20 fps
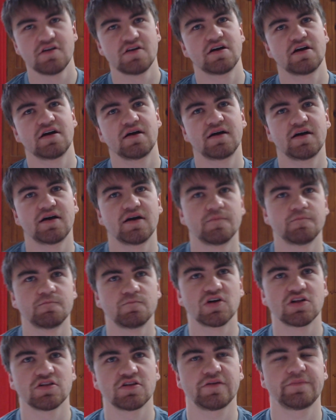
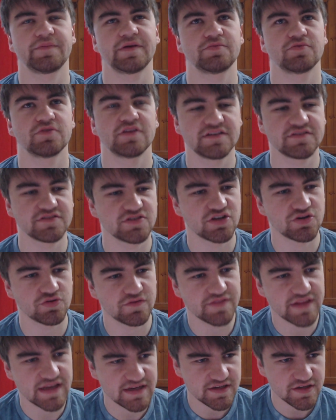a lot of people need to know if
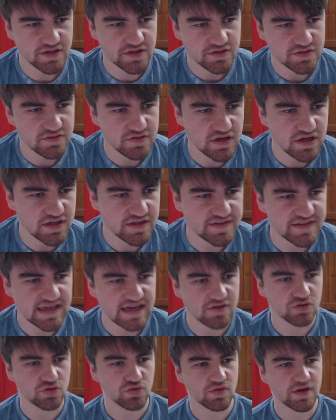they can
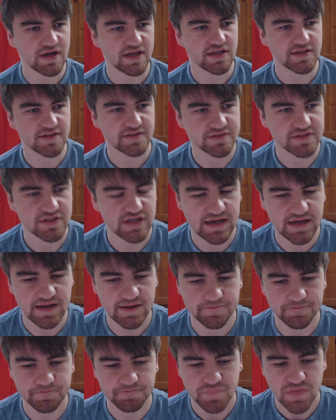downgrade
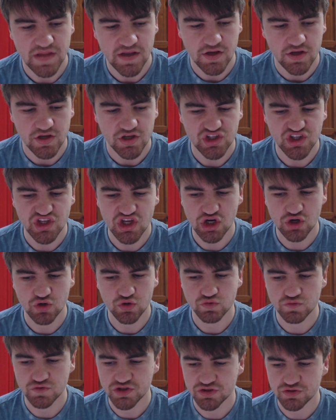
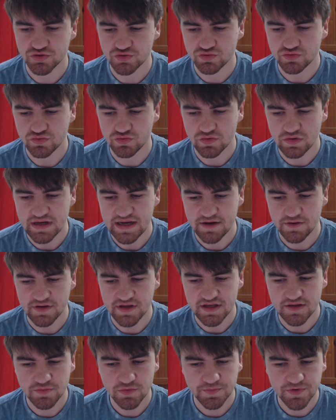Yeo to Harry
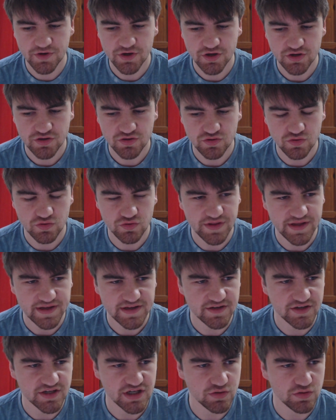Himmelberg or they
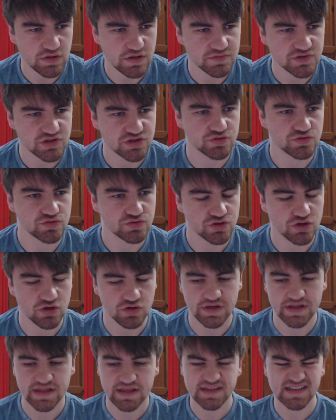can go up to
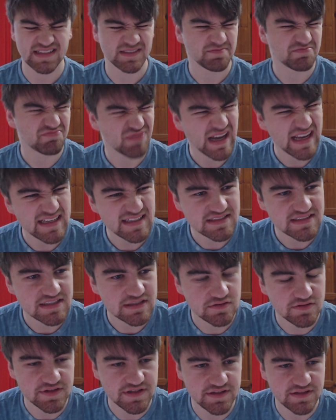Doherty is
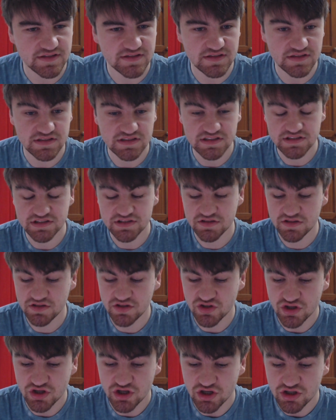basically the decision.
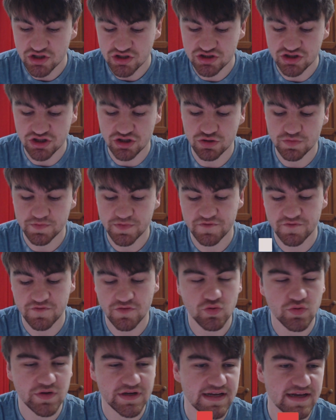So
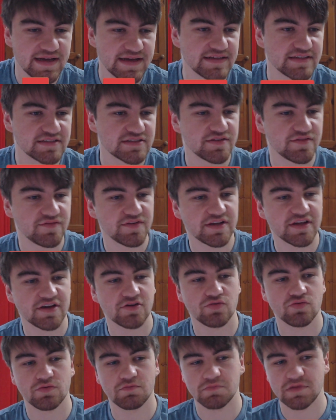before we get into the video,
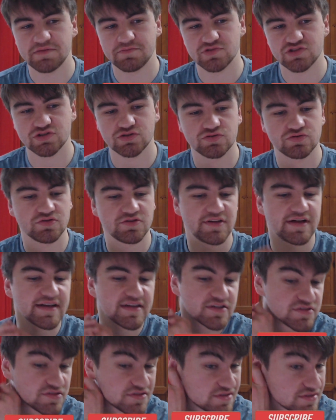remember to
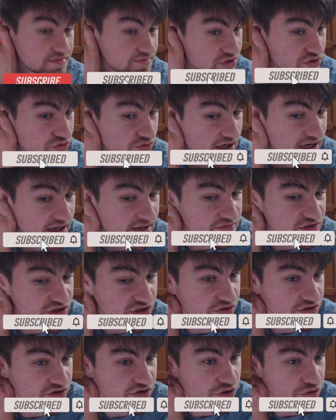like and subscribe,
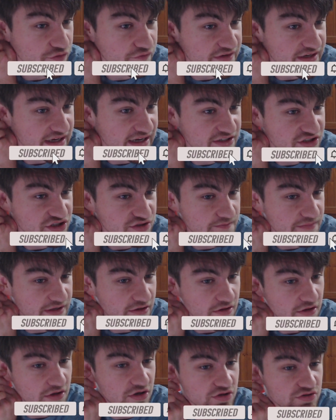turn the notification
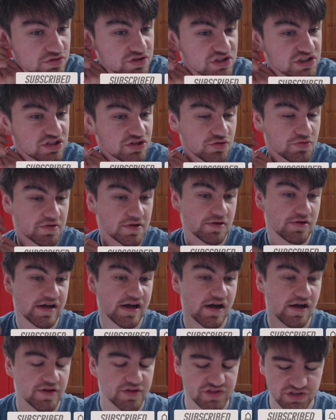bell on
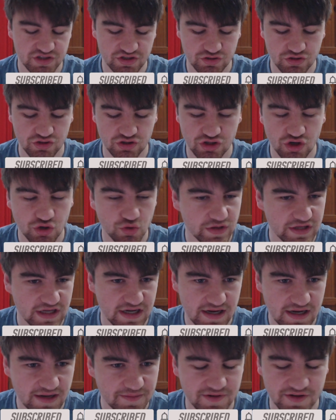so you know when I
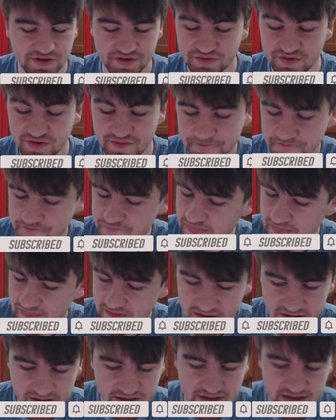upload,
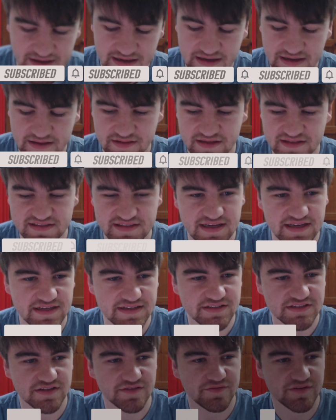and let's get
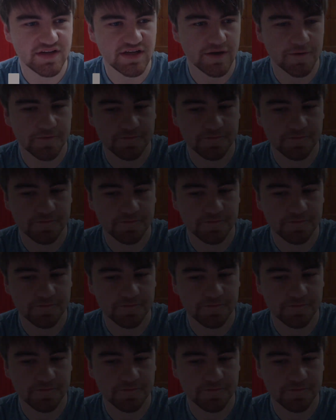into the video.